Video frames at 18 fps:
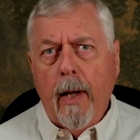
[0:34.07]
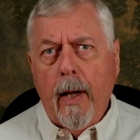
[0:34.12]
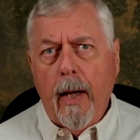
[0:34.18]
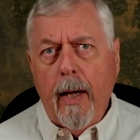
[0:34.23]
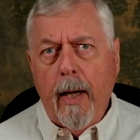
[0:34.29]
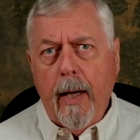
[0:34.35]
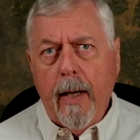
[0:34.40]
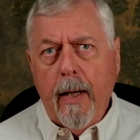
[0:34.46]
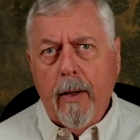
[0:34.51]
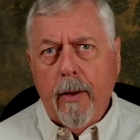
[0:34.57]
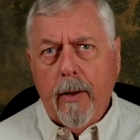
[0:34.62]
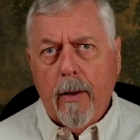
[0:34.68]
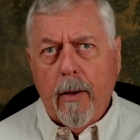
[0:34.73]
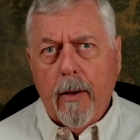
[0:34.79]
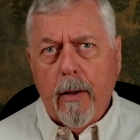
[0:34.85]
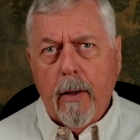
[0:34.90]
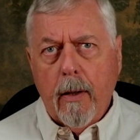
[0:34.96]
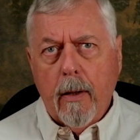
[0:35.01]
And
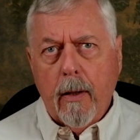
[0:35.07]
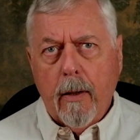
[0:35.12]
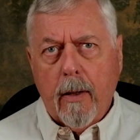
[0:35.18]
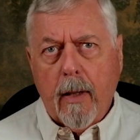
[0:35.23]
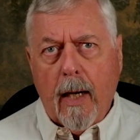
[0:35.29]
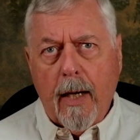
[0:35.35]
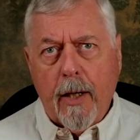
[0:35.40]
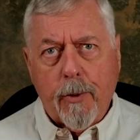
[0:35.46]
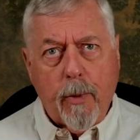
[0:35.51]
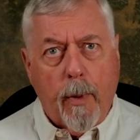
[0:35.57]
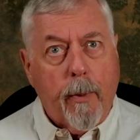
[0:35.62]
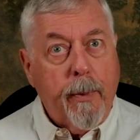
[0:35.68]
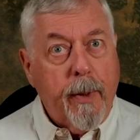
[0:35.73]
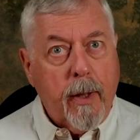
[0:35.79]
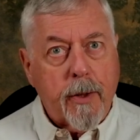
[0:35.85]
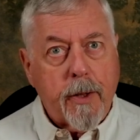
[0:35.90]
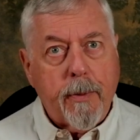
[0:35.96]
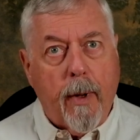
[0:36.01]
the last one will
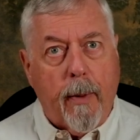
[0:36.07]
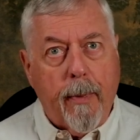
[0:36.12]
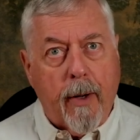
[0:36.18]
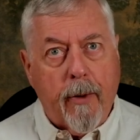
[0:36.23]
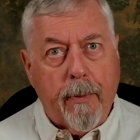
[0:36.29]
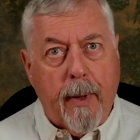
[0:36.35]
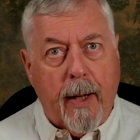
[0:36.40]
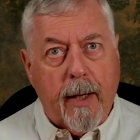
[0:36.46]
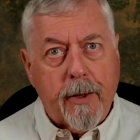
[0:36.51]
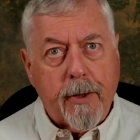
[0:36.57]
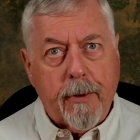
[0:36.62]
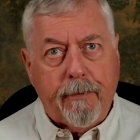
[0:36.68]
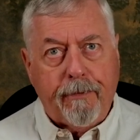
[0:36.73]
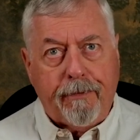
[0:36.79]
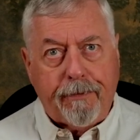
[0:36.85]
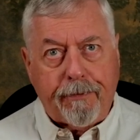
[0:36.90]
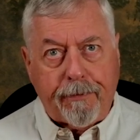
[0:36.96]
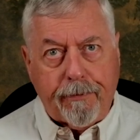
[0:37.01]
be on smallmouth bass.
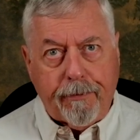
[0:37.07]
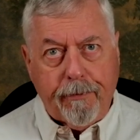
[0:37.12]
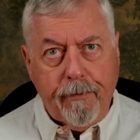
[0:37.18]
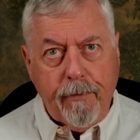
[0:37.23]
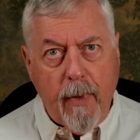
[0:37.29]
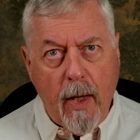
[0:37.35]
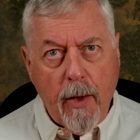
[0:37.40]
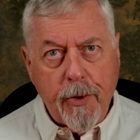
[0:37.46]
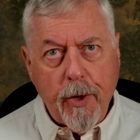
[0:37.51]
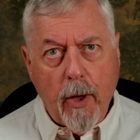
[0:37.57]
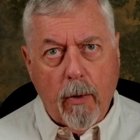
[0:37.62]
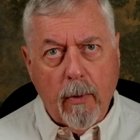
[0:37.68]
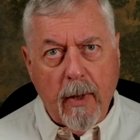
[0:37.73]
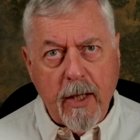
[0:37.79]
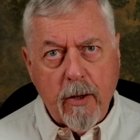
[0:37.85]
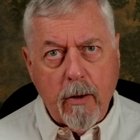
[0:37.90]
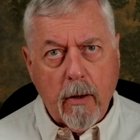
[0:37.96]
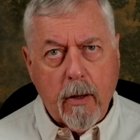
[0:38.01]
So
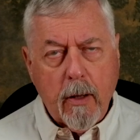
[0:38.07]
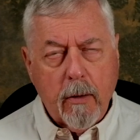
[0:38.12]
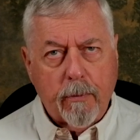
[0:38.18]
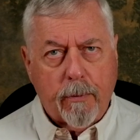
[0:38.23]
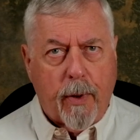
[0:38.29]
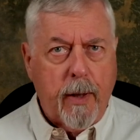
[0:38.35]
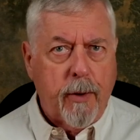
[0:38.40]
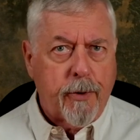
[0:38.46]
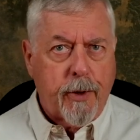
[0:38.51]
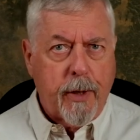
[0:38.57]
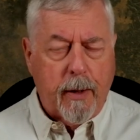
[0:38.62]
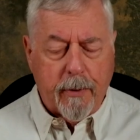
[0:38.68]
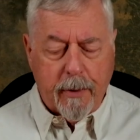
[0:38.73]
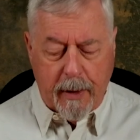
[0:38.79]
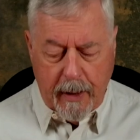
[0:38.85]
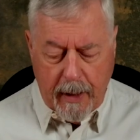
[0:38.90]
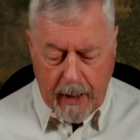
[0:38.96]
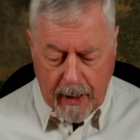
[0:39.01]
let's look at brown trout
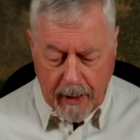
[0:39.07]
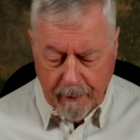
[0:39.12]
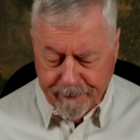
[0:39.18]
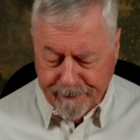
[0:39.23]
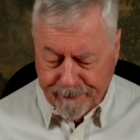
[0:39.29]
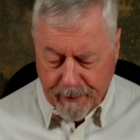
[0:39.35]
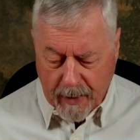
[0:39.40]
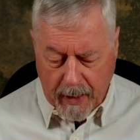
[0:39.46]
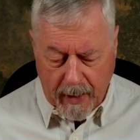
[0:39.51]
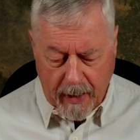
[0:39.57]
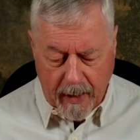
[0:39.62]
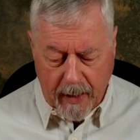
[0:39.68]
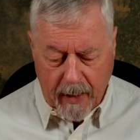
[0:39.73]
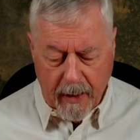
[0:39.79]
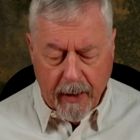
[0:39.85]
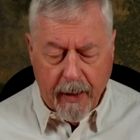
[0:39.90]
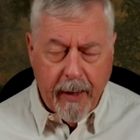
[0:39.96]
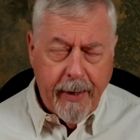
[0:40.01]
today.
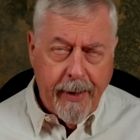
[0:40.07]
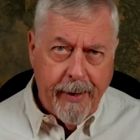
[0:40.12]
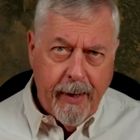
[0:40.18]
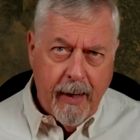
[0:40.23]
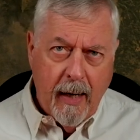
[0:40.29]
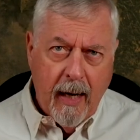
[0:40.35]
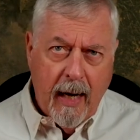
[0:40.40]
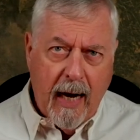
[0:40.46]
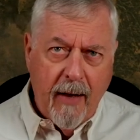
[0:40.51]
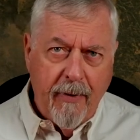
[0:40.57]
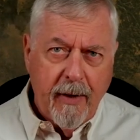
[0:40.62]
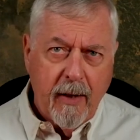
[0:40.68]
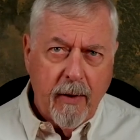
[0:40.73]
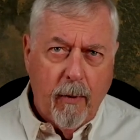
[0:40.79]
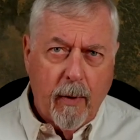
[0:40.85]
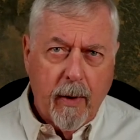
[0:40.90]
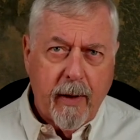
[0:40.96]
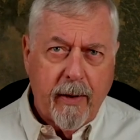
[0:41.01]
And I
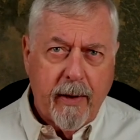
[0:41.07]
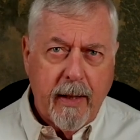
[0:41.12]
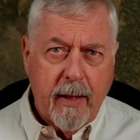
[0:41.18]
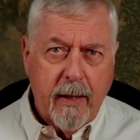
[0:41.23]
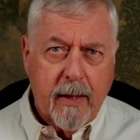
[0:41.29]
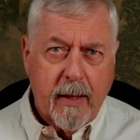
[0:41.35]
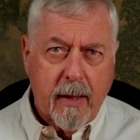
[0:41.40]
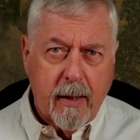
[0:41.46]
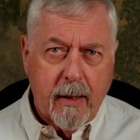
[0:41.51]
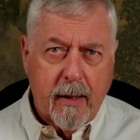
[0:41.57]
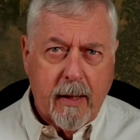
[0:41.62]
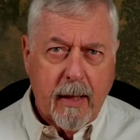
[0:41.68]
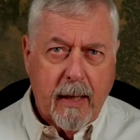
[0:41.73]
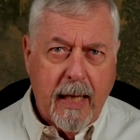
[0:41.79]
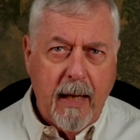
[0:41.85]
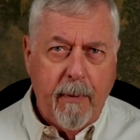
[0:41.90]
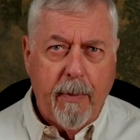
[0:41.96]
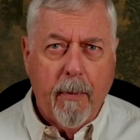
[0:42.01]
think one of the things to
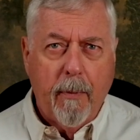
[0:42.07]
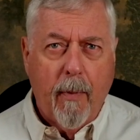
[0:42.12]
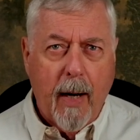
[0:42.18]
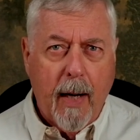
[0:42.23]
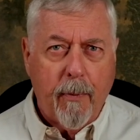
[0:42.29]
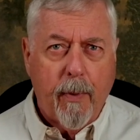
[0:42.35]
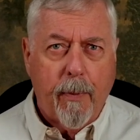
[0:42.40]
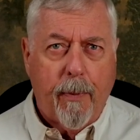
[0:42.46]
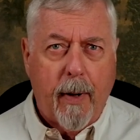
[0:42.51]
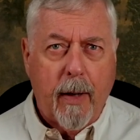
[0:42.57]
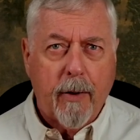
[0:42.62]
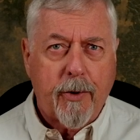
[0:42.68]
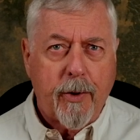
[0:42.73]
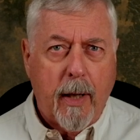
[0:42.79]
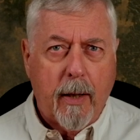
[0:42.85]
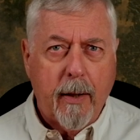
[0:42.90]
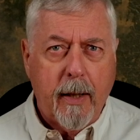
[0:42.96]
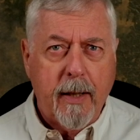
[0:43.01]
keep in mind with brown
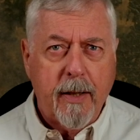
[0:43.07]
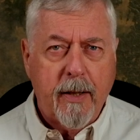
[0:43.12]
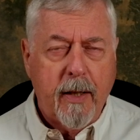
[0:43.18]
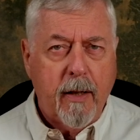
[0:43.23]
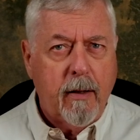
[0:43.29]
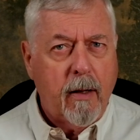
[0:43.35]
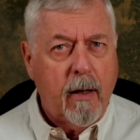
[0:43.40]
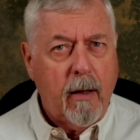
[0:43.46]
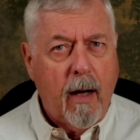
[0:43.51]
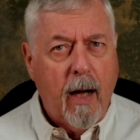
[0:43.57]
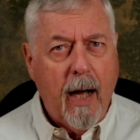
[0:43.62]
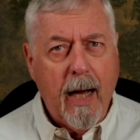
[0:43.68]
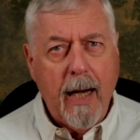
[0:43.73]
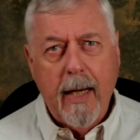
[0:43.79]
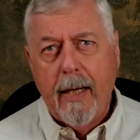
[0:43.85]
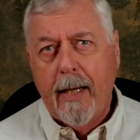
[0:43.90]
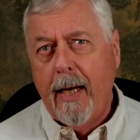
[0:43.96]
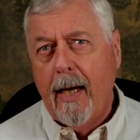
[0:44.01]
trout is they're
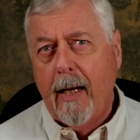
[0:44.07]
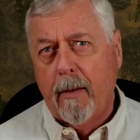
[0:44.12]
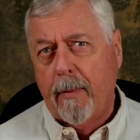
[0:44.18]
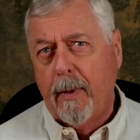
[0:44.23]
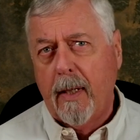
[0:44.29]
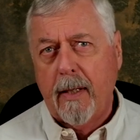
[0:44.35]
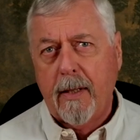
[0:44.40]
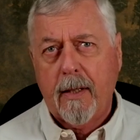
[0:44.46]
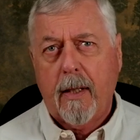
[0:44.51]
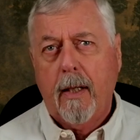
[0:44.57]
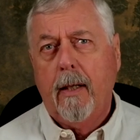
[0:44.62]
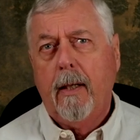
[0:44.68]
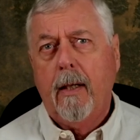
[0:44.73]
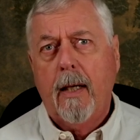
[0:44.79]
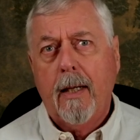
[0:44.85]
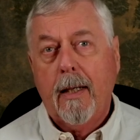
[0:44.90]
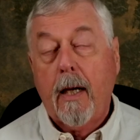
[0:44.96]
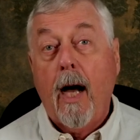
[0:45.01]
highly cannibalistic.
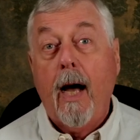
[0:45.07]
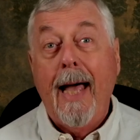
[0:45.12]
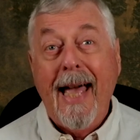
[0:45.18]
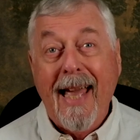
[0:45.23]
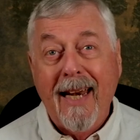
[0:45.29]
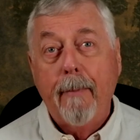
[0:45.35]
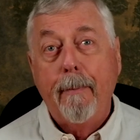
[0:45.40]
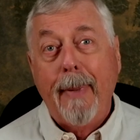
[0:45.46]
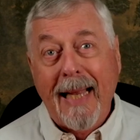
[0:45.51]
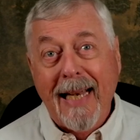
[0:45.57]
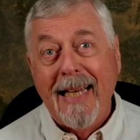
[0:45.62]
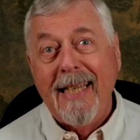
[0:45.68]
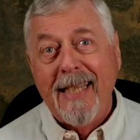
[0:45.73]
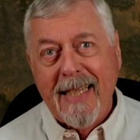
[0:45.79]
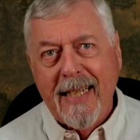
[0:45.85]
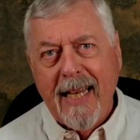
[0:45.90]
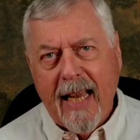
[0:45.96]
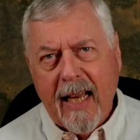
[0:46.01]

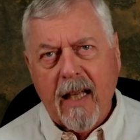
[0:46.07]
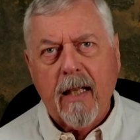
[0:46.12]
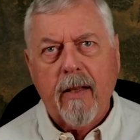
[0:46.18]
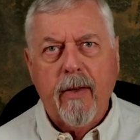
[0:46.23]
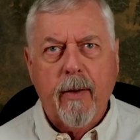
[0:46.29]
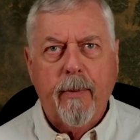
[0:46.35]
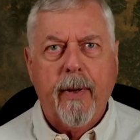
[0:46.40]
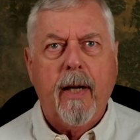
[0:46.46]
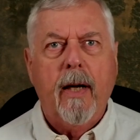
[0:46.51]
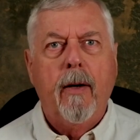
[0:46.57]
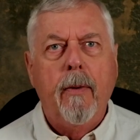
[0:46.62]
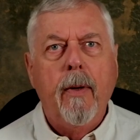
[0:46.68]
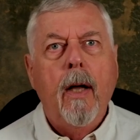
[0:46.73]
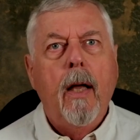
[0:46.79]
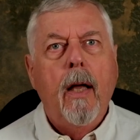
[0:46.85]
There we go.